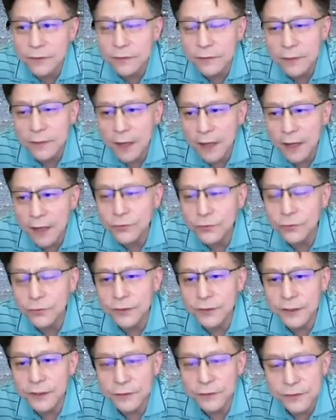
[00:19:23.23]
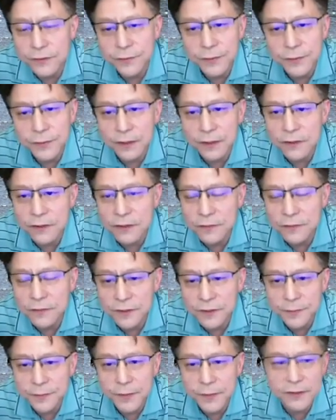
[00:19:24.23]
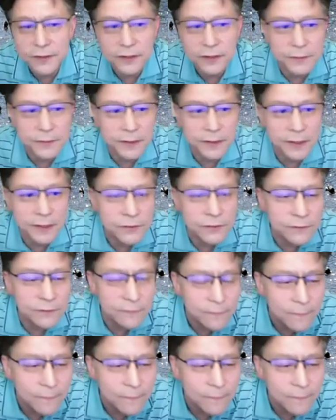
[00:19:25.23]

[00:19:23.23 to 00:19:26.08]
high school teachers because of the space limitation.